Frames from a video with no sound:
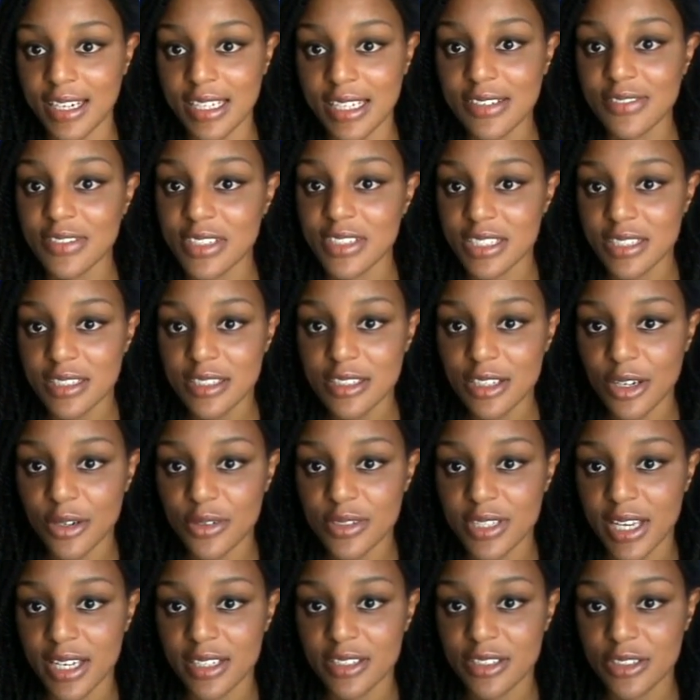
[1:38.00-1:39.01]
and even
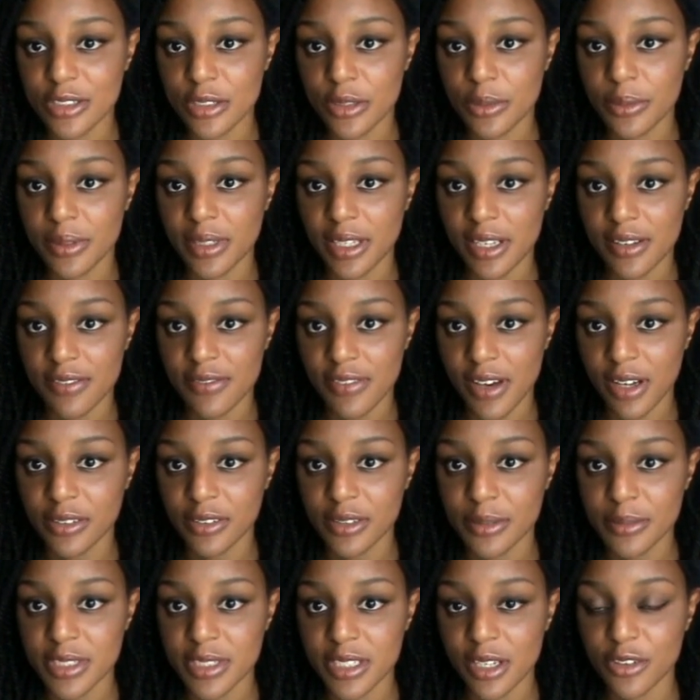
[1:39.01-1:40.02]
Cisco's had to do when they
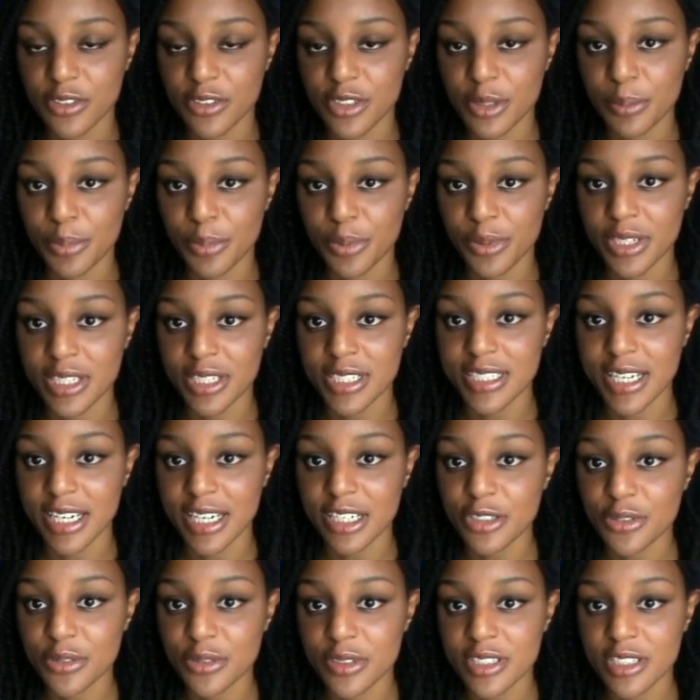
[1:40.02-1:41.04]
found themselves in pretty
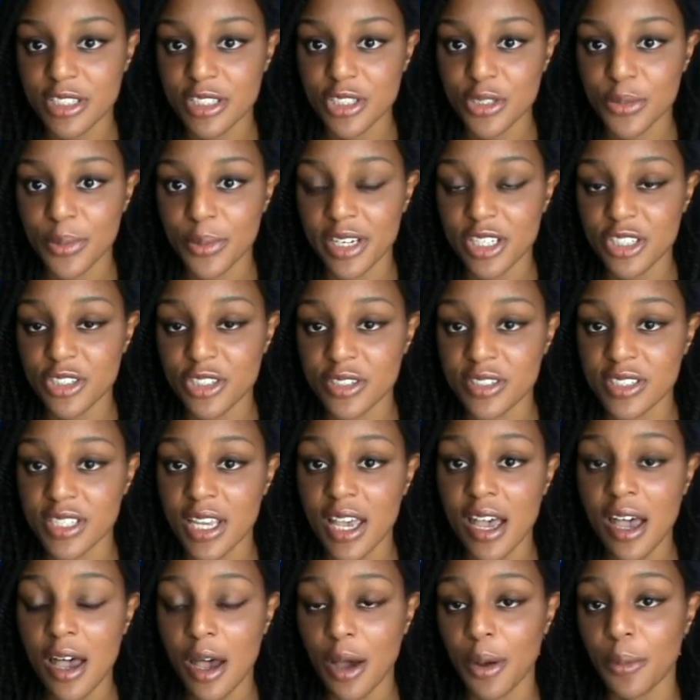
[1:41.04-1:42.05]
dangerous situations
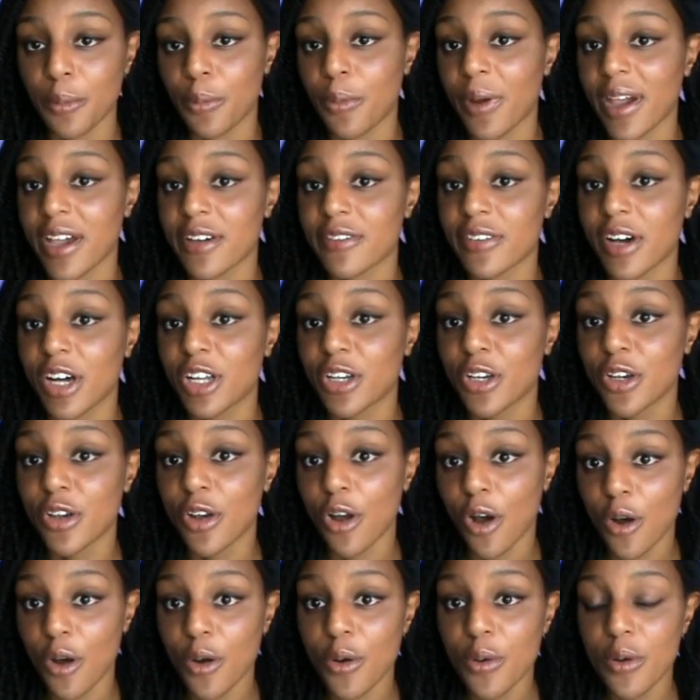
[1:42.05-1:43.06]
with
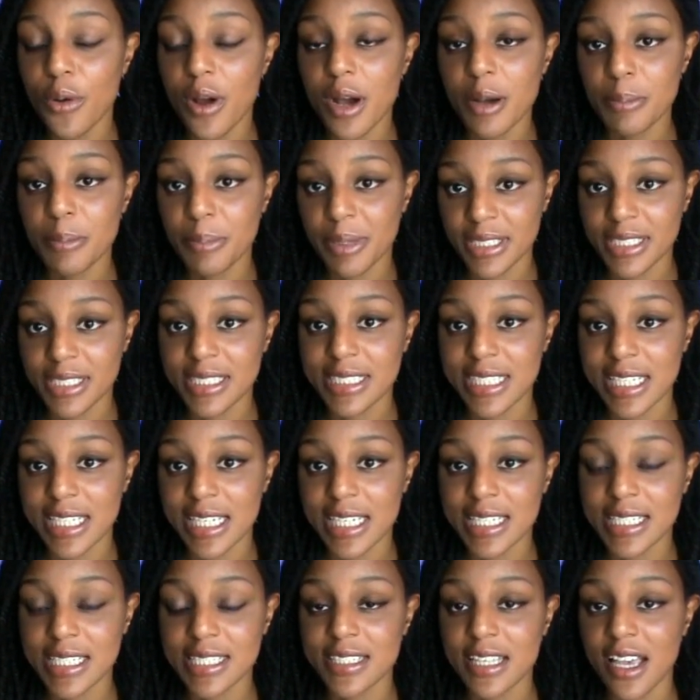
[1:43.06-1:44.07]
no
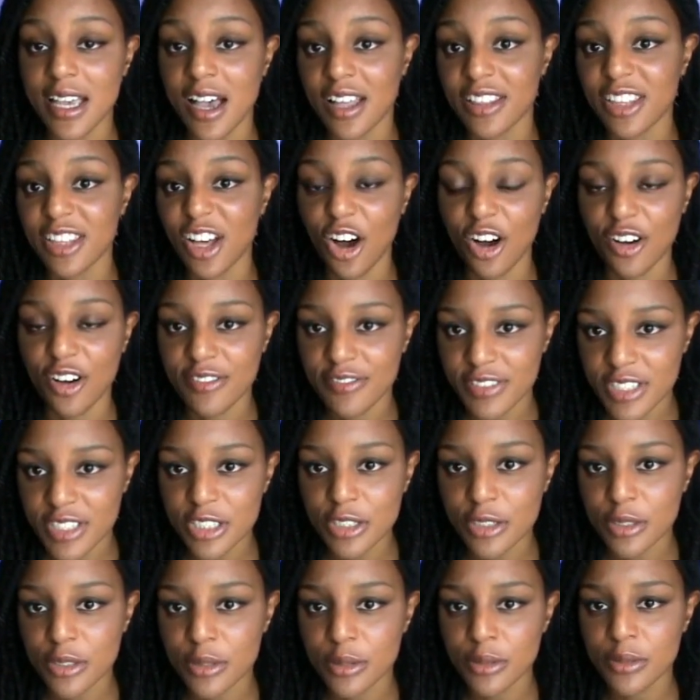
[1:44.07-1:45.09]
abilities that are
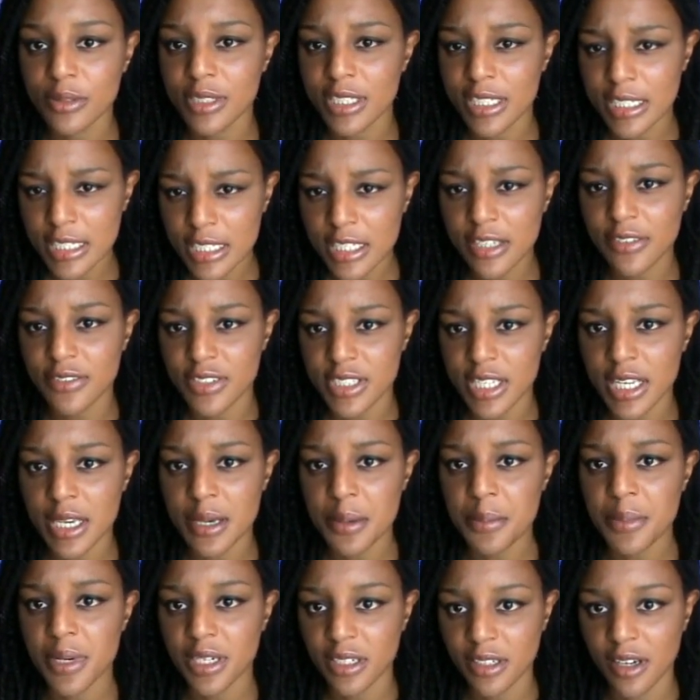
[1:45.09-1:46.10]
physical that gives
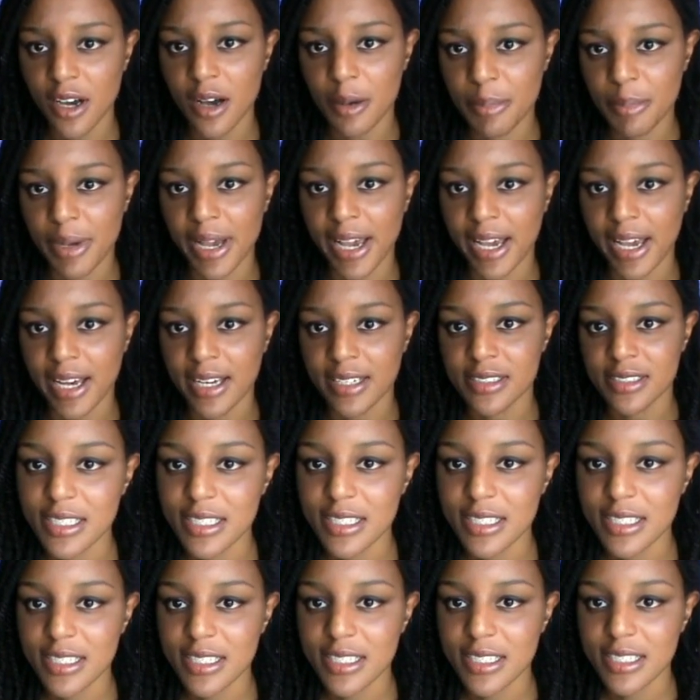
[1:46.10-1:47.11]
him an upper hand.
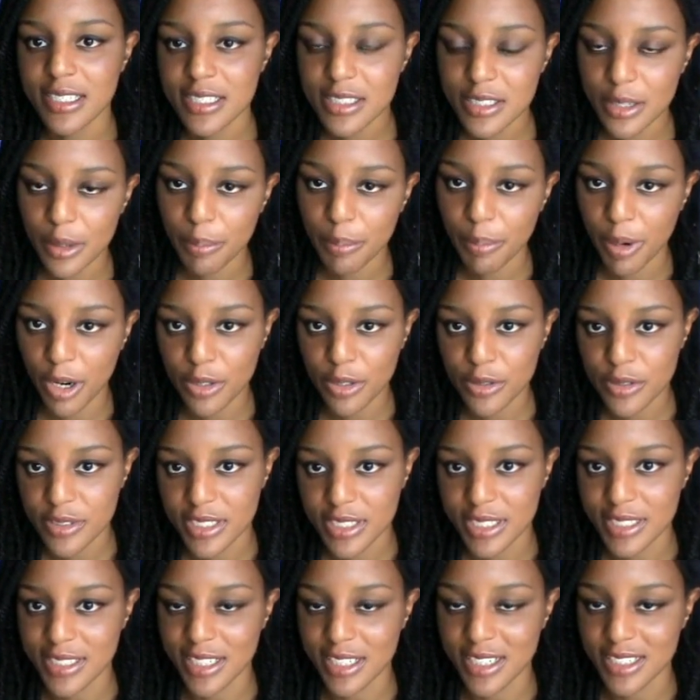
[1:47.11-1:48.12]
This
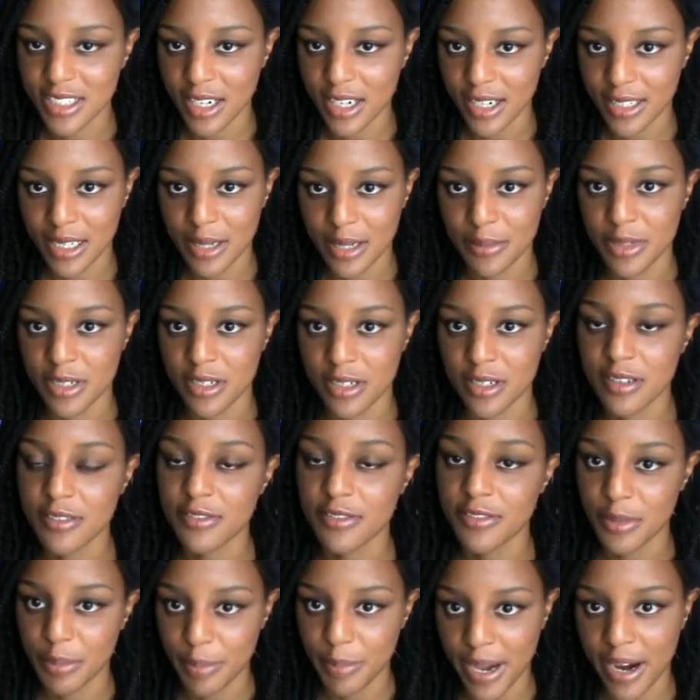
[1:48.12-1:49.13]
poses a dilemma
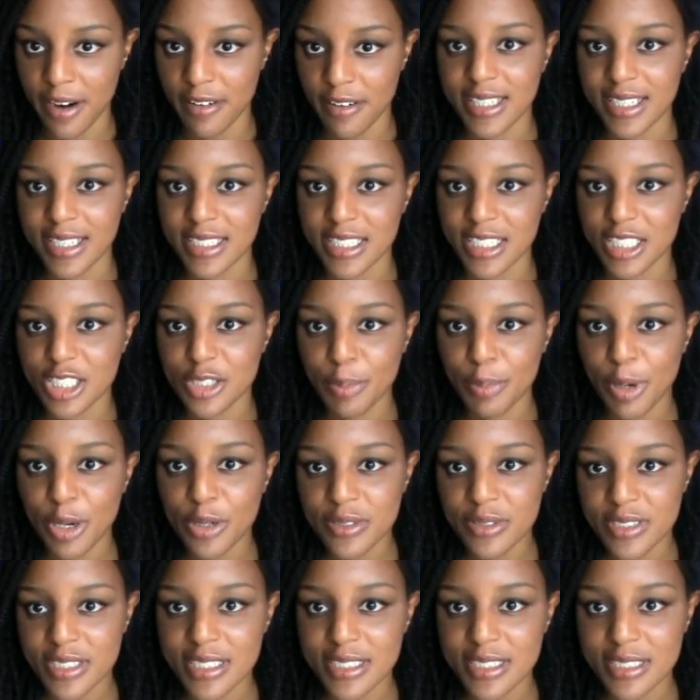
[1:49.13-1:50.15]
for Barry and
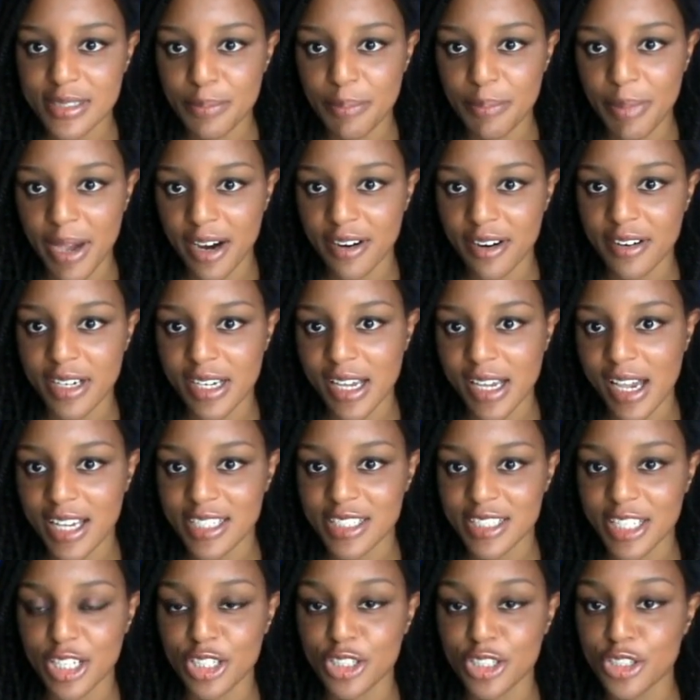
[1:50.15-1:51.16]
exposes Barry
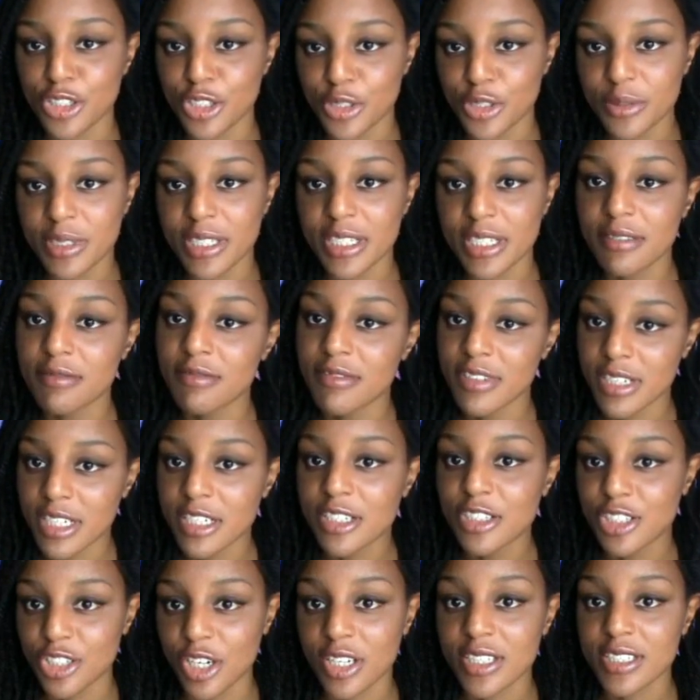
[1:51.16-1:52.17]
as a newly
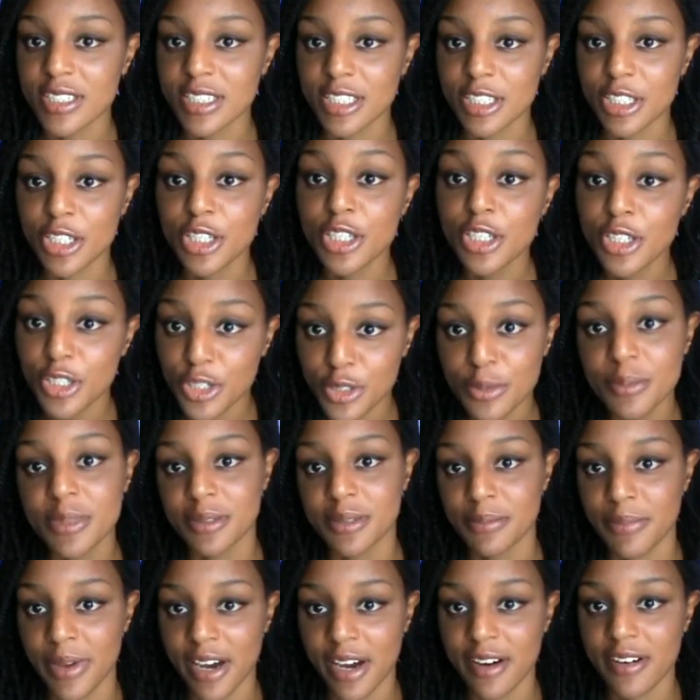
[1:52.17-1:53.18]
readjusted
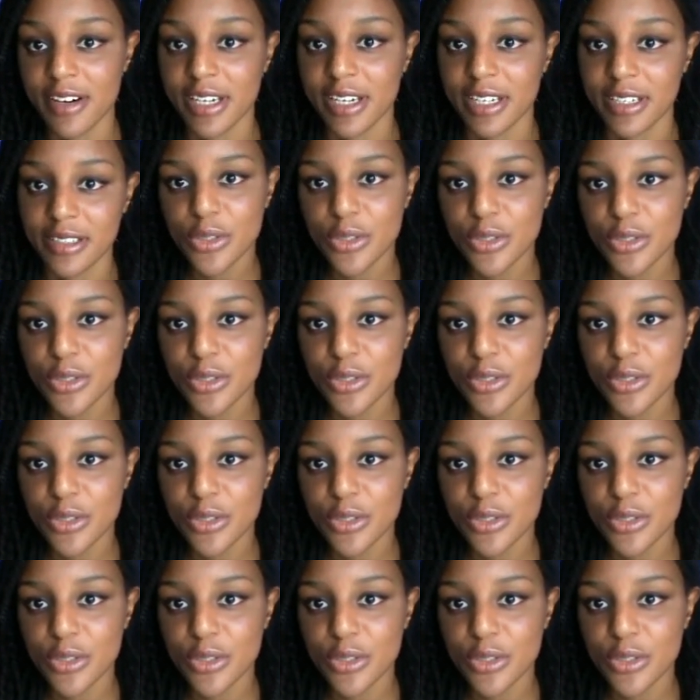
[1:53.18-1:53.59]
human Barry.